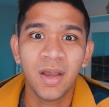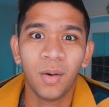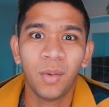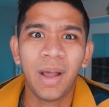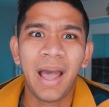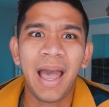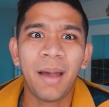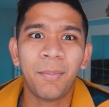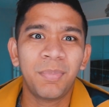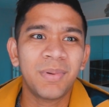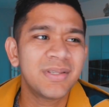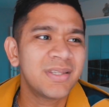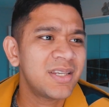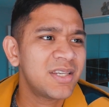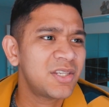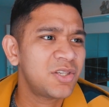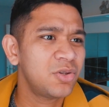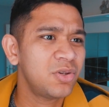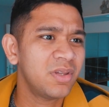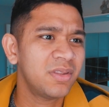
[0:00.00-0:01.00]
What happens
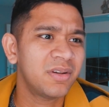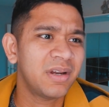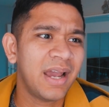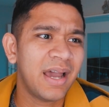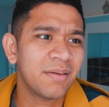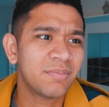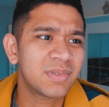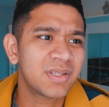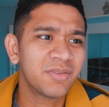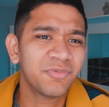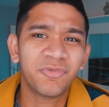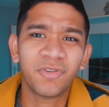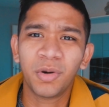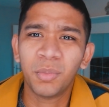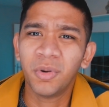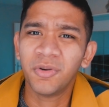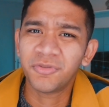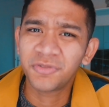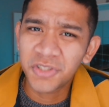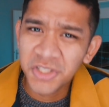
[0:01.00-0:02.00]
is you either have some
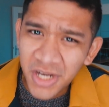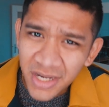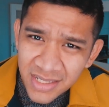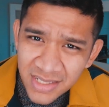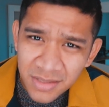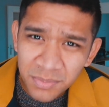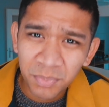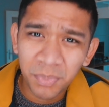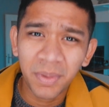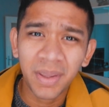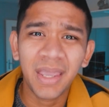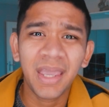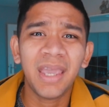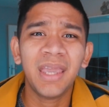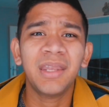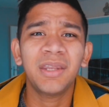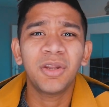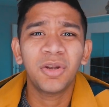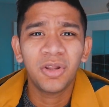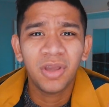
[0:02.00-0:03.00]
form of chest
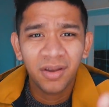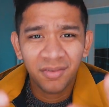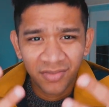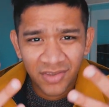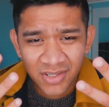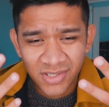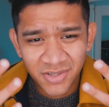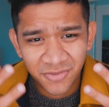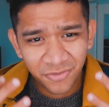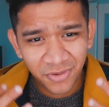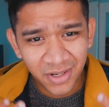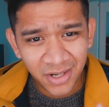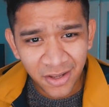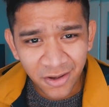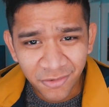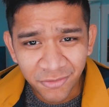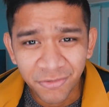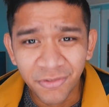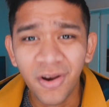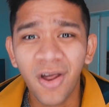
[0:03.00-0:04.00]
pain, you have this feeling
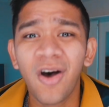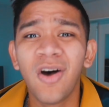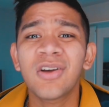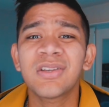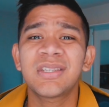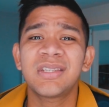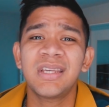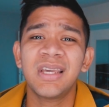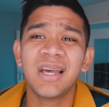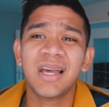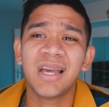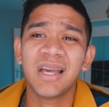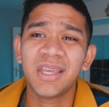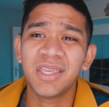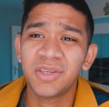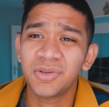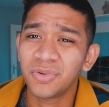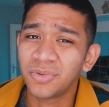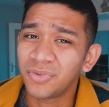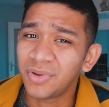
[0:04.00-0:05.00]
of nausea,
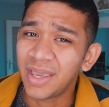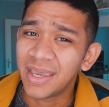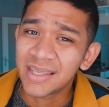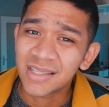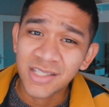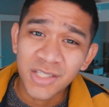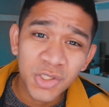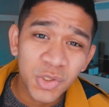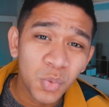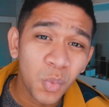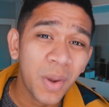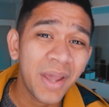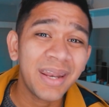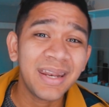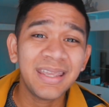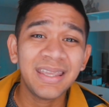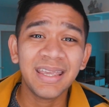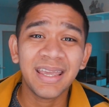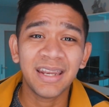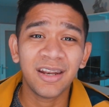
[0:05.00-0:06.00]
you get
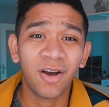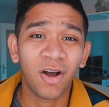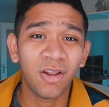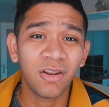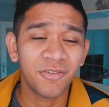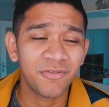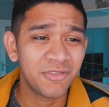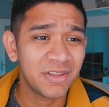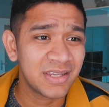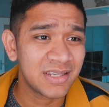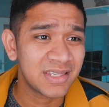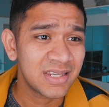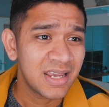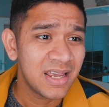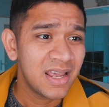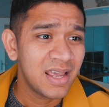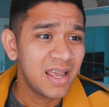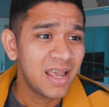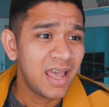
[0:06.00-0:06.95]
sweaty, and all of this.